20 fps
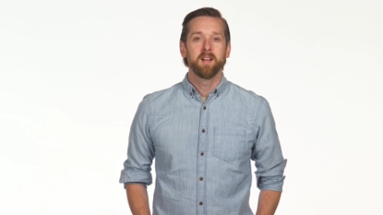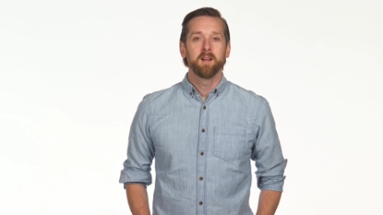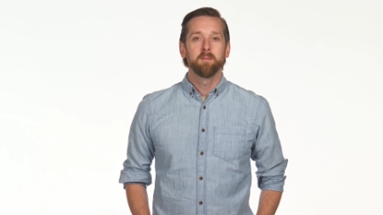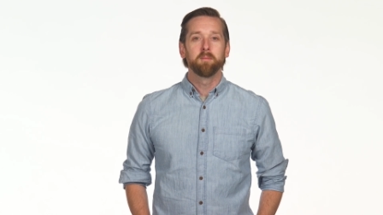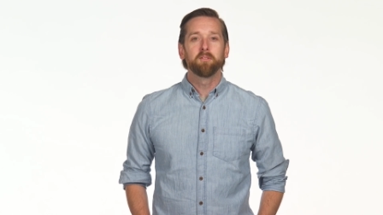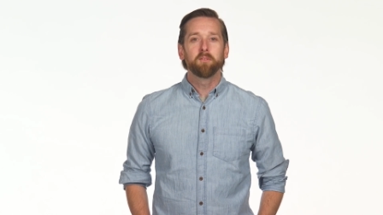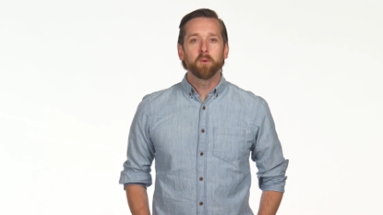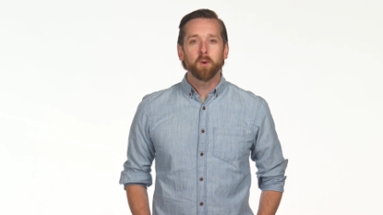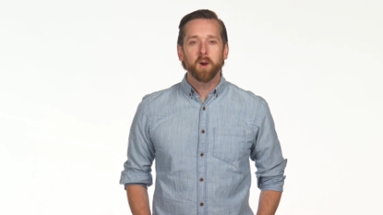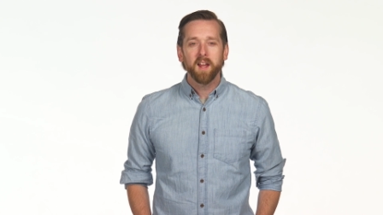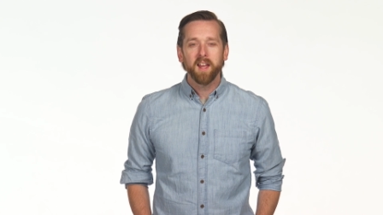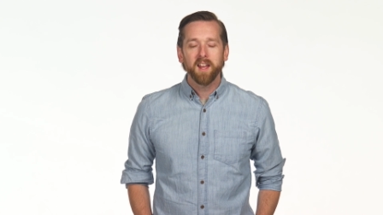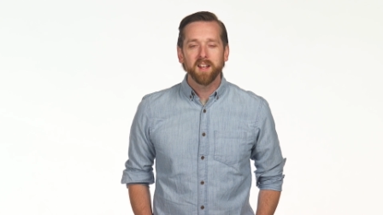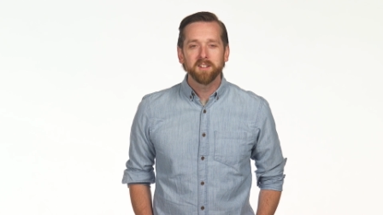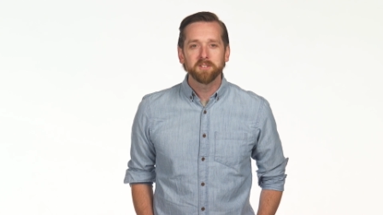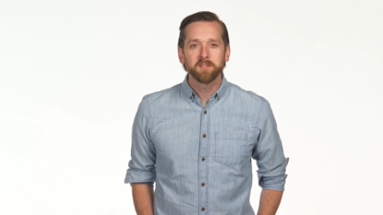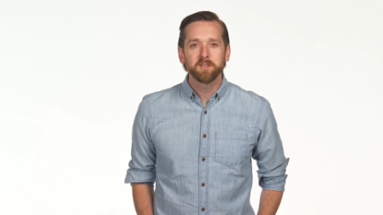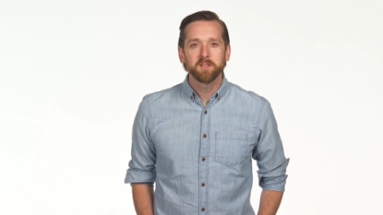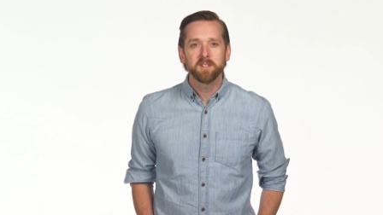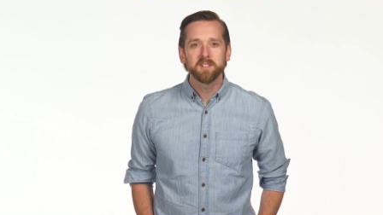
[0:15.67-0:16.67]
Before I
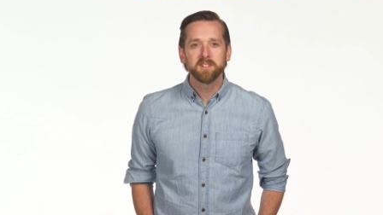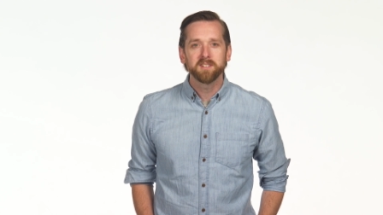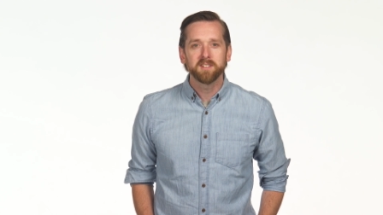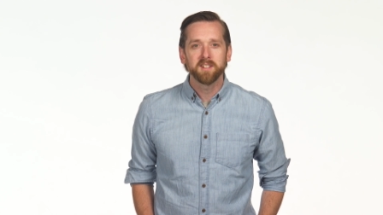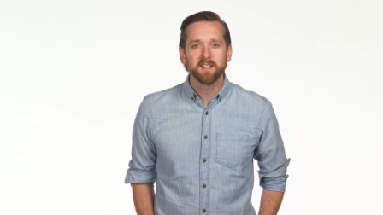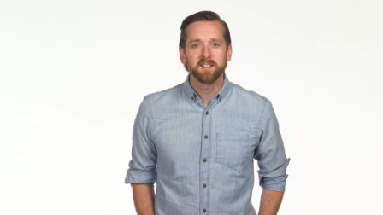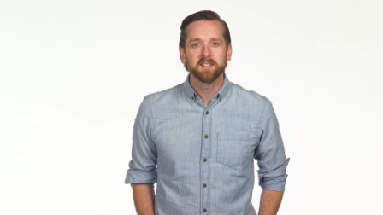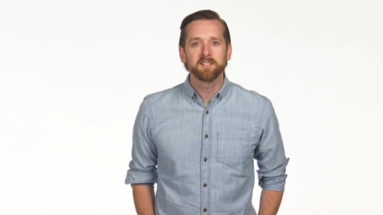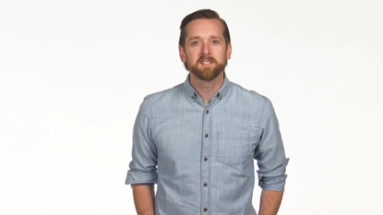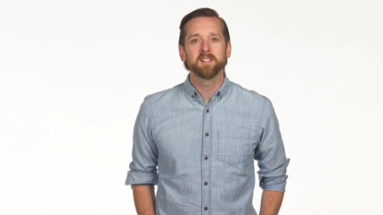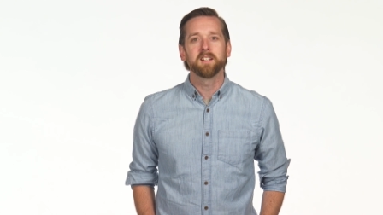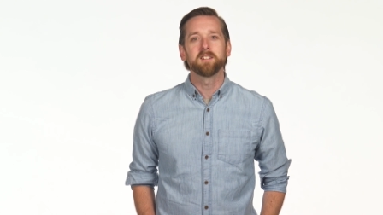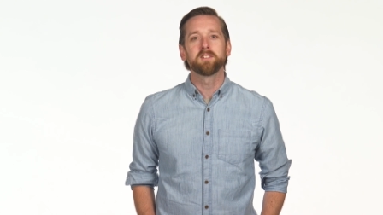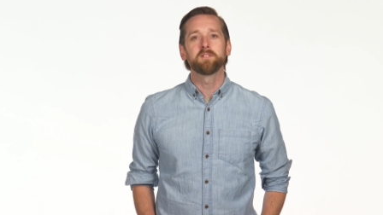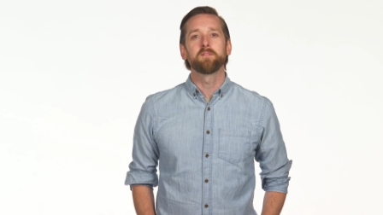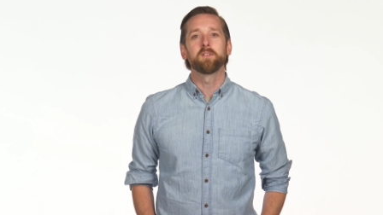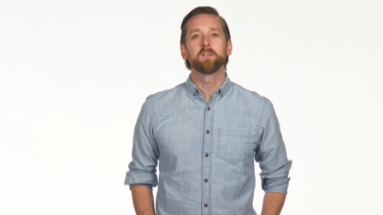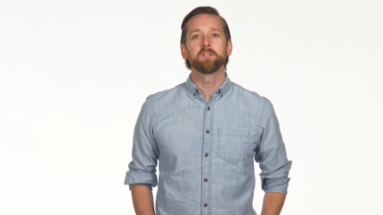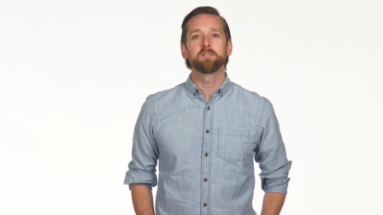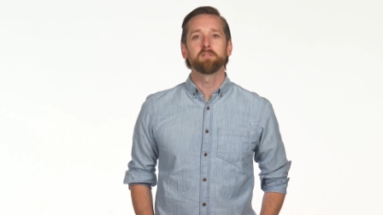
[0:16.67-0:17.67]
answer these things, let's
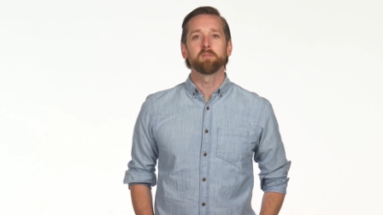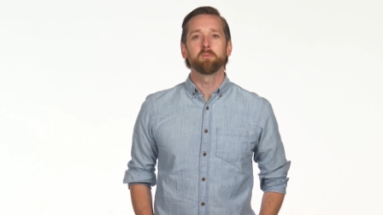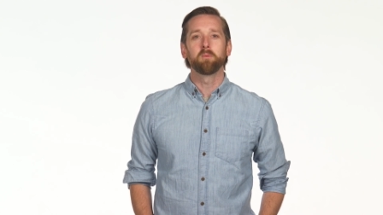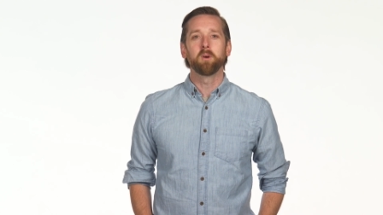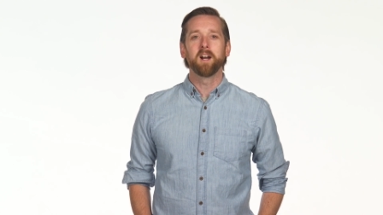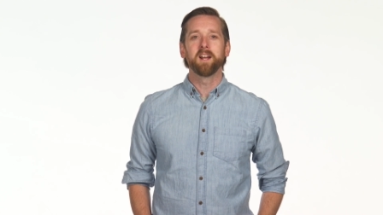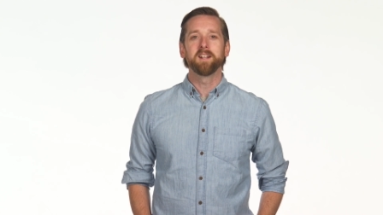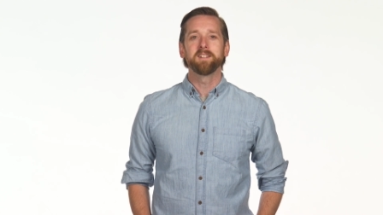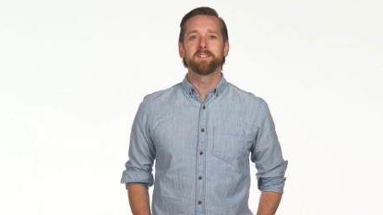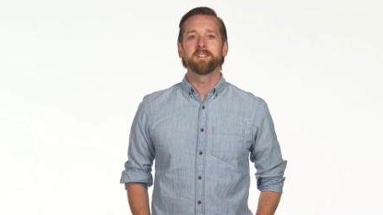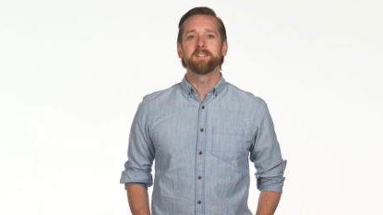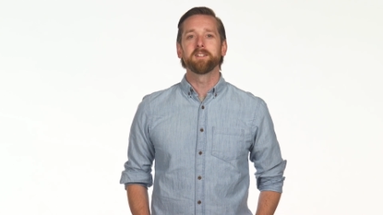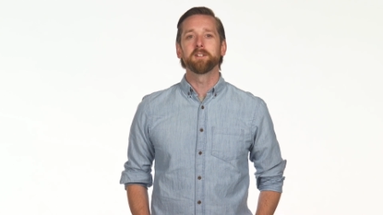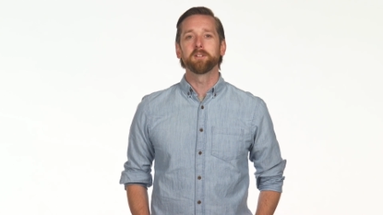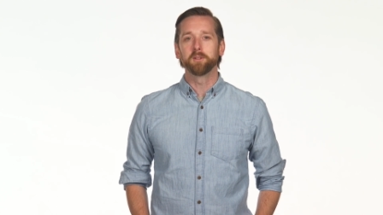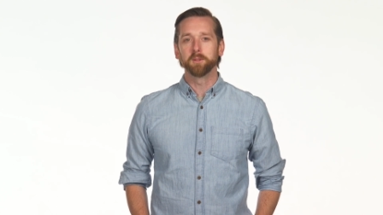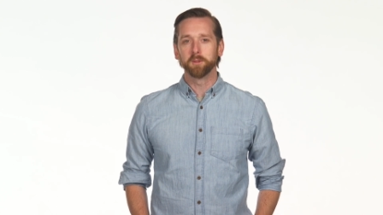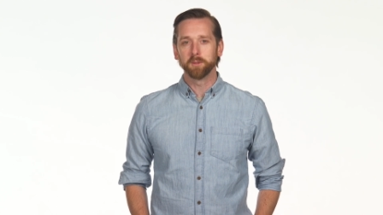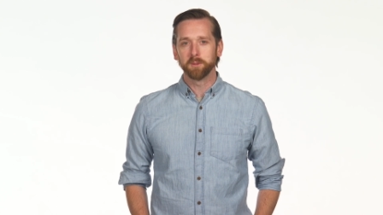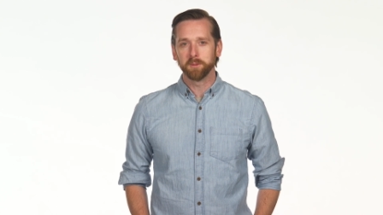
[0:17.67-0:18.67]
first rewind to the
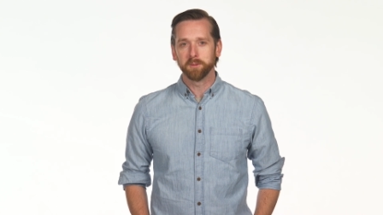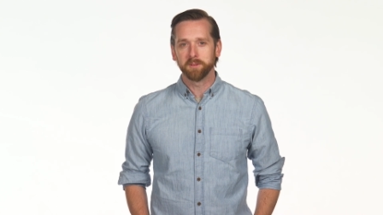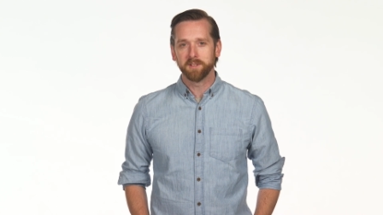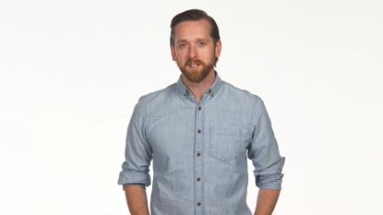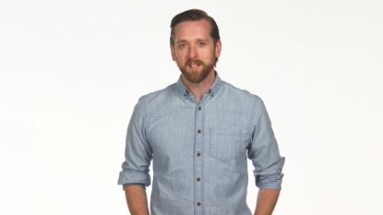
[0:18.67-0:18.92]
good old